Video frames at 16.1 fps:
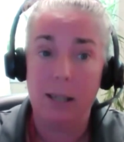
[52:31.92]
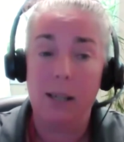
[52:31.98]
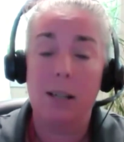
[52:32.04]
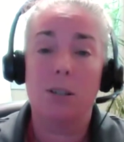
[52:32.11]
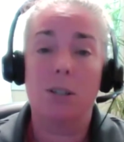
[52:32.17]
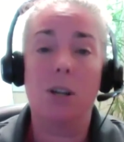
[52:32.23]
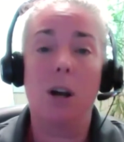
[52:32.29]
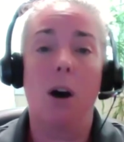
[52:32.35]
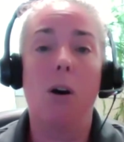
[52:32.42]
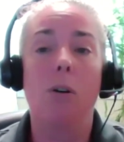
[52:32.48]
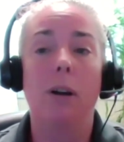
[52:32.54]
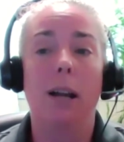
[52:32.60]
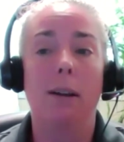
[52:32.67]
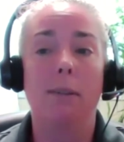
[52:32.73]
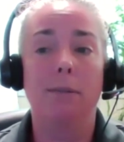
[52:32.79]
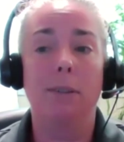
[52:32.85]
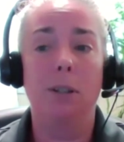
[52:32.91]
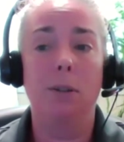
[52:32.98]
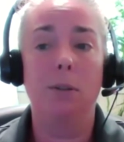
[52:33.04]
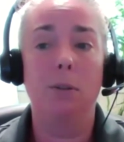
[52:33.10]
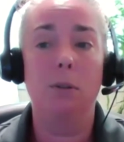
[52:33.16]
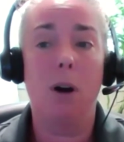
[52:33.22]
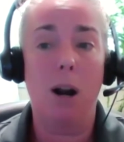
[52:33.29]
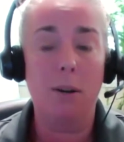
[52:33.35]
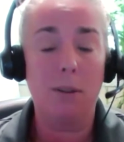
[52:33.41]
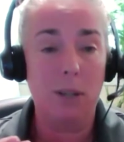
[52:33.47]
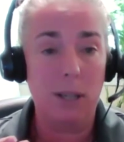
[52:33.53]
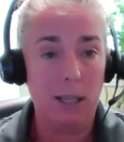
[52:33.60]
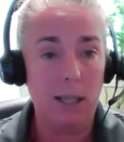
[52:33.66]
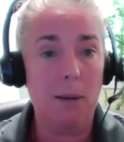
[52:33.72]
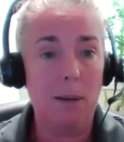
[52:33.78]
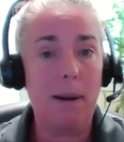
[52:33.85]
So if you are
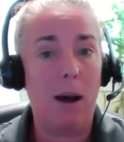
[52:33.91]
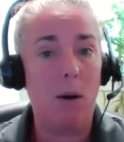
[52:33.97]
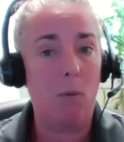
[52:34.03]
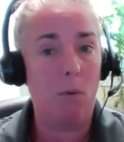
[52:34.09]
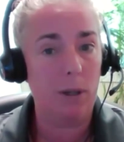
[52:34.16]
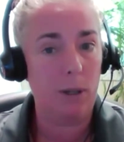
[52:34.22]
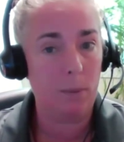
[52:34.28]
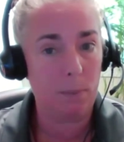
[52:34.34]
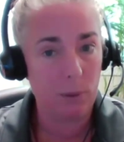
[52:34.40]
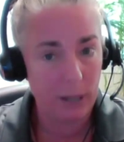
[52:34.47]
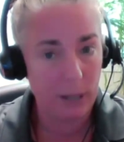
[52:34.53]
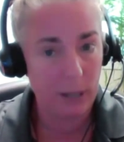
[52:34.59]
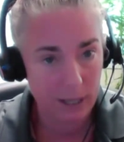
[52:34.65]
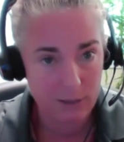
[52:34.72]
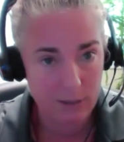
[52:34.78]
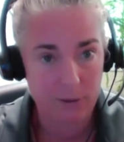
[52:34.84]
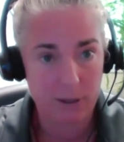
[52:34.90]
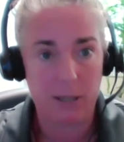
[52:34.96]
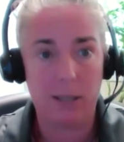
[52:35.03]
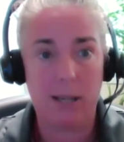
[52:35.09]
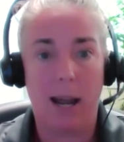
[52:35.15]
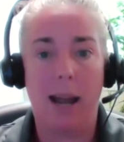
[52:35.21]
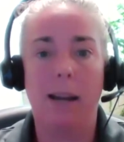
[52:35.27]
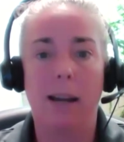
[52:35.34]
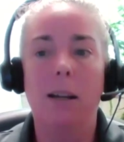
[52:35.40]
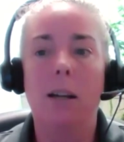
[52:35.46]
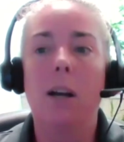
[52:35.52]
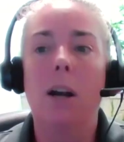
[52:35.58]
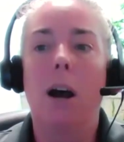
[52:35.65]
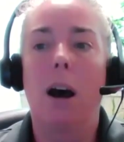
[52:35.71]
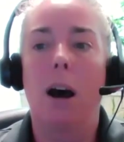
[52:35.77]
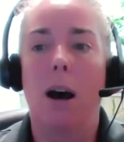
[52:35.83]
thinking about what your plan is for the day,
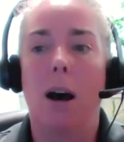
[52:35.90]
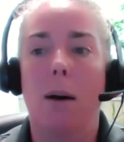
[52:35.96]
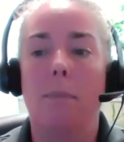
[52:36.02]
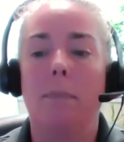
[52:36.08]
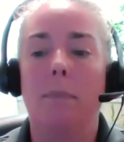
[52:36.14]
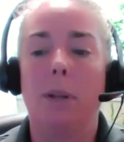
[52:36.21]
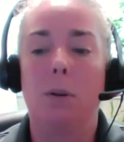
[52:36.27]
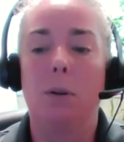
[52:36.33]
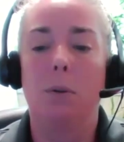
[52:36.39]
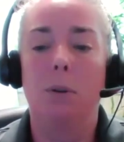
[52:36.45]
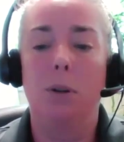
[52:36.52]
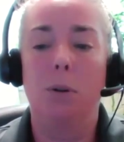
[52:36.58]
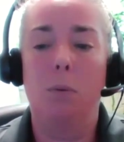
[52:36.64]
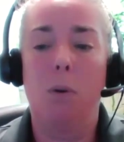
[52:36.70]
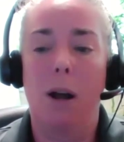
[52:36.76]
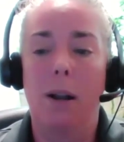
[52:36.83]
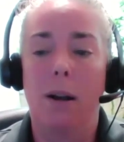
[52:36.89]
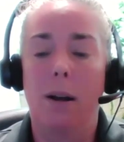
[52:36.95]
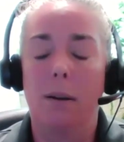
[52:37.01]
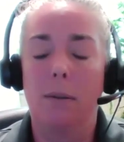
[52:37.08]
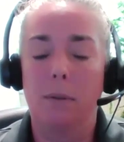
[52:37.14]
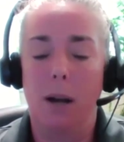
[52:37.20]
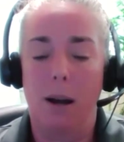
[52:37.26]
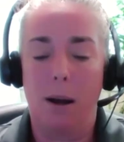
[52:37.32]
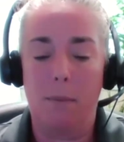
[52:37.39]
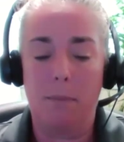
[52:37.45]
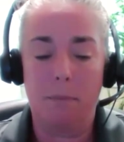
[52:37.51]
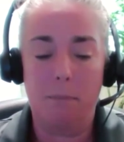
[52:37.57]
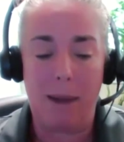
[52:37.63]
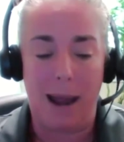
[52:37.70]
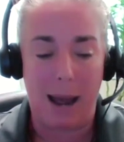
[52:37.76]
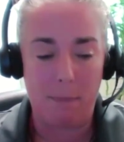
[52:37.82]
you want to
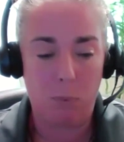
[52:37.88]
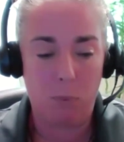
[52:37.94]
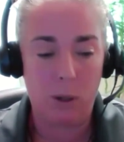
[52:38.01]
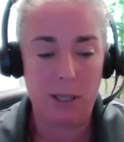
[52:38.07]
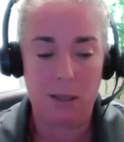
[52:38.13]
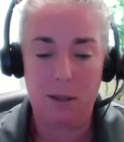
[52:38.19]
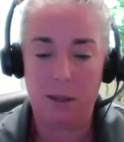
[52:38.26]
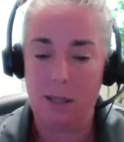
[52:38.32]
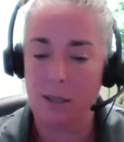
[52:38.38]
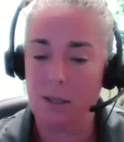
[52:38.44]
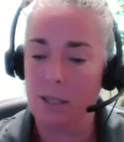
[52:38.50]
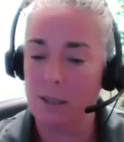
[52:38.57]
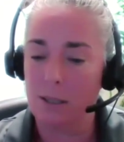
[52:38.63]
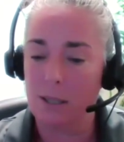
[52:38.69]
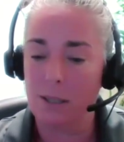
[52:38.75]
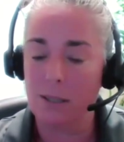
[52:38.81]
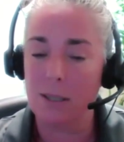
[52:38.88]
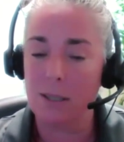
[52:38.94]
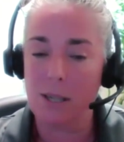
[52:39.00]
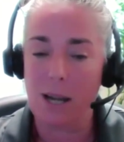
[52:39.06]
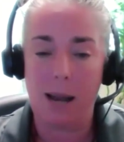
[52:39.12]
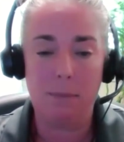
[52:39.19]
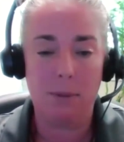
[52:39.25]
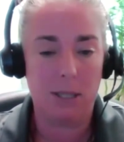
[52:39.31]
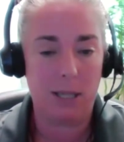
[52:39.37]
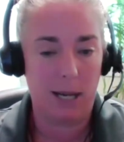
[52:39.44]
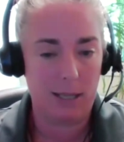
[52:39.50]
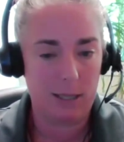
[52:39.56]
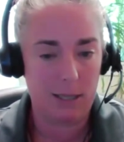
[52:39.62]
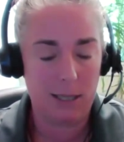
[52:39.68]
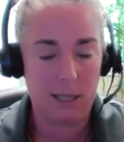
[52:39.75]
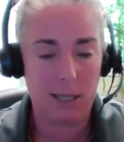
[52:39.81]
map the distance and time it
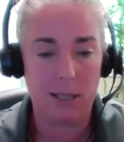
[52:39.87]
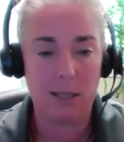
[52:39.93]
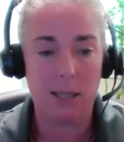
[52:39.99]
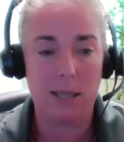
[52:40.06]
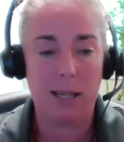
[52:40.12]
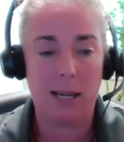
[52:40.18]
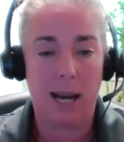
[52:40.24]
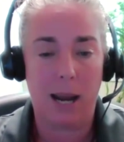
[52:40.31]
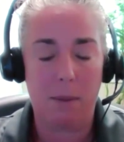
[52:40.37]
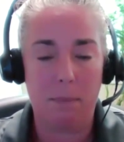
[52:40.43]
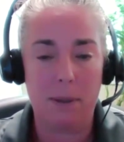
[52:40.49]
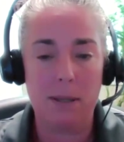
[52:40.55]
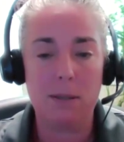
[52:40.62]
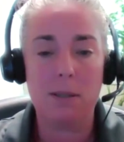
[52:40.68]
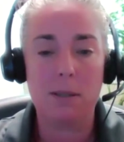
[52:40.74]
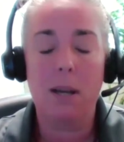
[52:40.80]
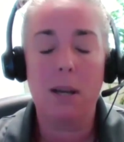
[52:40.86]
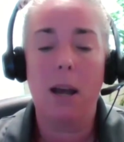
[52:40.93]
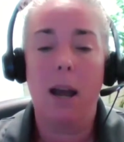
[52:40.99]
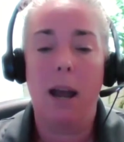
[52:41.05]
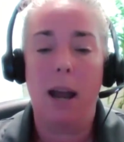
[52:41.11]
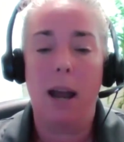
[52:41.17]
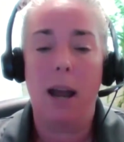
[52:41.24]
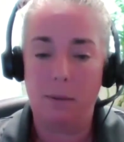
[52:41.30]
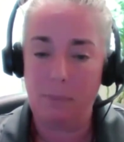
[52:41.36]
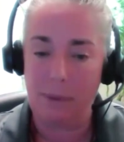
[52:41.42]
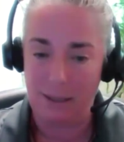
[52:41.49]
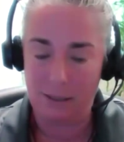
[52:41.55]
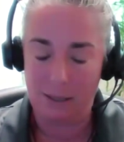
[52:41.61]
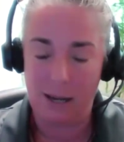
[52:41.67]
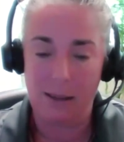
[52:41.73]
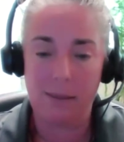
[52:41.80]
takes to get to the campus, and
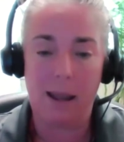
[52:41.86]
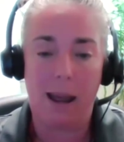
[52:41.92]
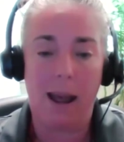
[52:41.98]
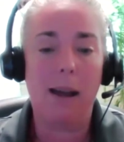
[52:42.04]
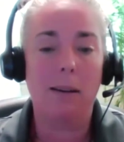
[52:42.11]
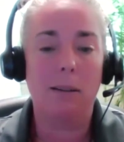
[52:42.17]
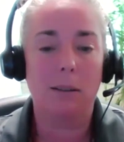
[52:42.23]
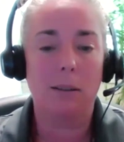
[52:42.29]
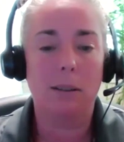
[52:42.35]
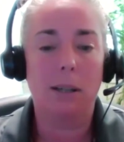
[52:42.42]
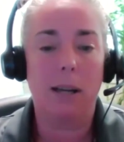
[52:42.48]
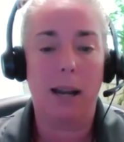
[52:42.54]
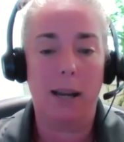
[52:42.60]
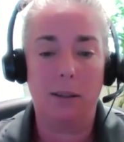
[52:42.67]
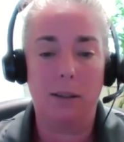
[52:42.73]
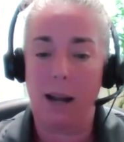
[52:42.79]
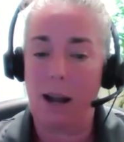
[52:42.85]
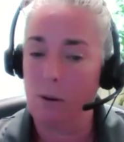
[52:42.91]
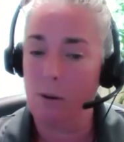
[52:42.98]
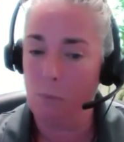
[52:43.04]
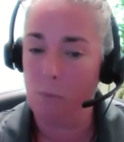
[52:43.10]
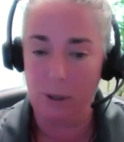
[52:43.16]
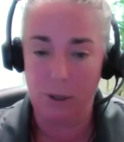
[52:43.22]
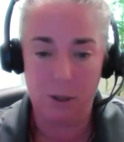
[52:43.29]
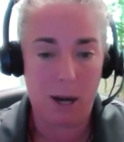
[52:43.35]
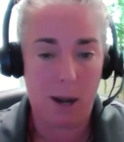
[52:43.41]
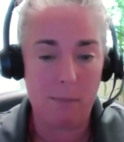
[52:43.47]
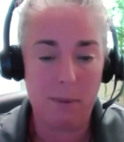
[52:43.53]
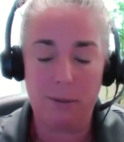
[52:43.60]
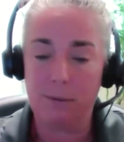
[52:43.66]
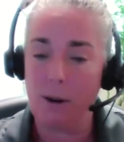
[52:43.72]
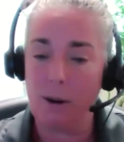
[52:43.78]
based on that and where you're
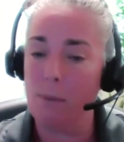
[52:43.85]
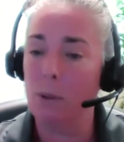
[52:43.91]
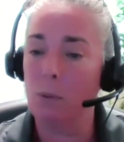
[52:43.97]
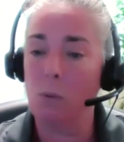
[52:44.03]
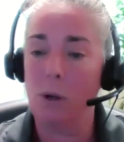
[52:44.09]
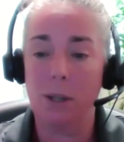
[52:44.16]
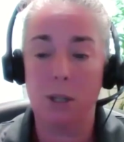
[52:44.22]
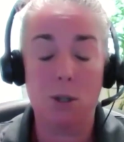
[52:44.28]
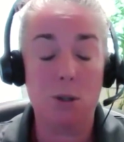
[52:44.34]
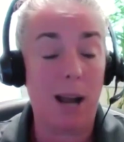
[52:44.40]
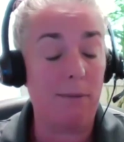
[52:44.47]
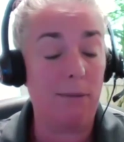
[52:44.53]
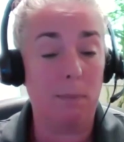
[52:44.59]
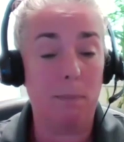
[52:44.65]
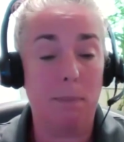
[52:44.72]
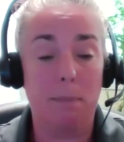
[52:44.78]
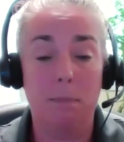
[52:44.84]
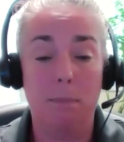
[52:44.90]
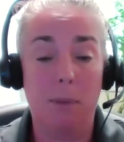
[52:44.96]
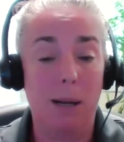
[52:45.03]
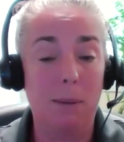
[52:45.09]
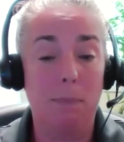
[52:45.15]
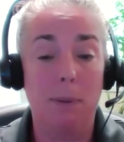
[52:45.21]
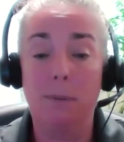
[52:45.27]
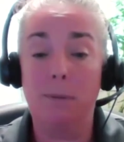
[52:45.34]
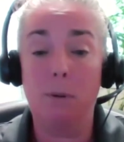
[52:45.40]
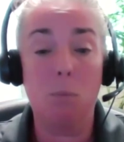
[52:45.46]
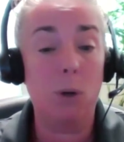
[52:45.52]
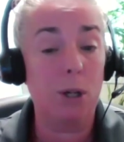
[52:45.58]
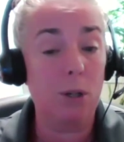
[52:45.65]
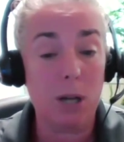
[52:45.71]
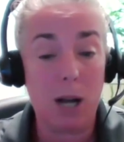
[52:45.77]
coming from and what the traffic might be from
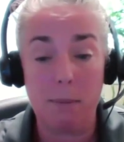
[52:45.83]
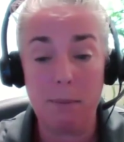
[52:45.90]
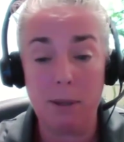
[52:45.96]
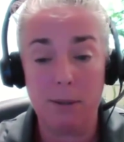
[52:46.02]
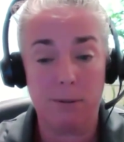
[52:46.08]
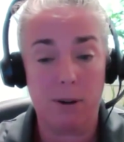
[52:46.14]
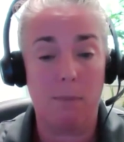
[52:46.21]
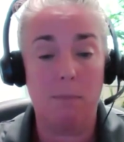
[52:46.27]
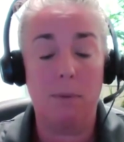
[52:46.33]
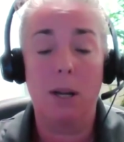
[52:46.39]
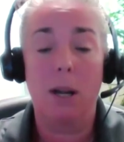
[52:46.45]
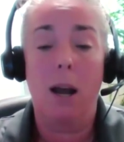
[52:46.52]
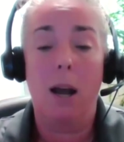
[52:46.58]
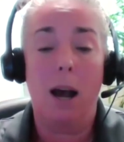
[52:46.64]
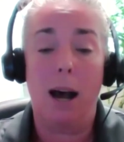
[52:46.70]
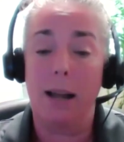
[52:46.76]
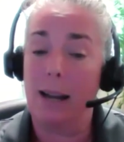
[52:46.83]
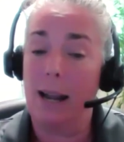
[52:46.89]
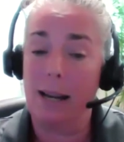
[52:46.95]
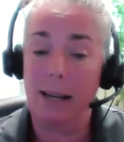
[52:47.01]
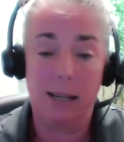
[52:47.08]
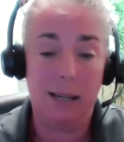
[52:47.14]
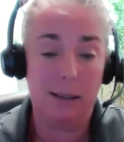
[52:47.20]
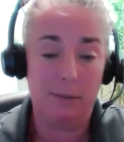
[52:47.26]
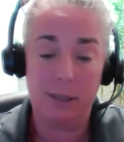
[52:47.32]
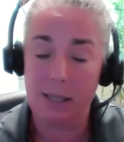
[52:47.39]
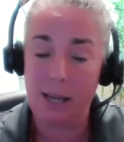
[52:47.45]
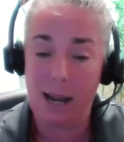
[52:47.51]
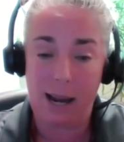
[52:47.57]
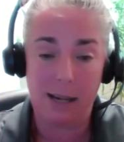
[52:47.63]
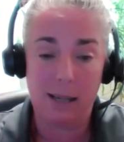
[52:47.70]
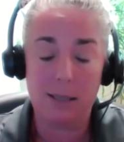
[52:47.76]
where you're coming from on any given
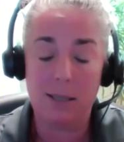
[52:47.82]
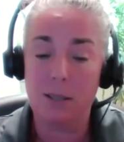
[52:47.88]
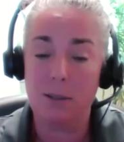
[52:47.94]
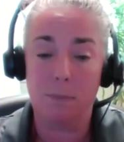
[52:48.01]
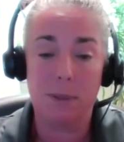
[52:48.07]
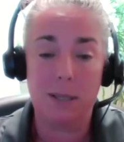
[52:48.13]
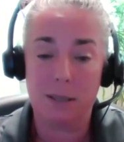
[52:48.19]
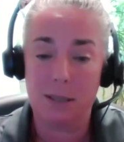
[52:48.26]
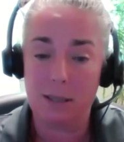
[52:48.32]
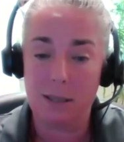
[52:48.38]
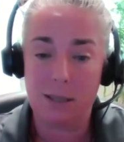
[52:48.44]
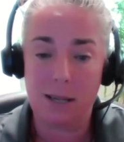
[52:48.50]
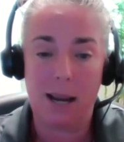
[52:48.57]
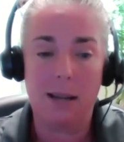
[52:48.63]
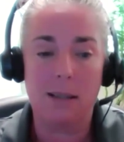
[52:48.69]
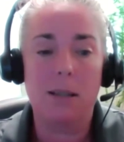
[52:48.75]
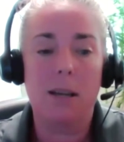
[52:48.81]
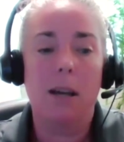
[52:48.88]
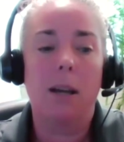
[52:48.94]
day, because these are business days.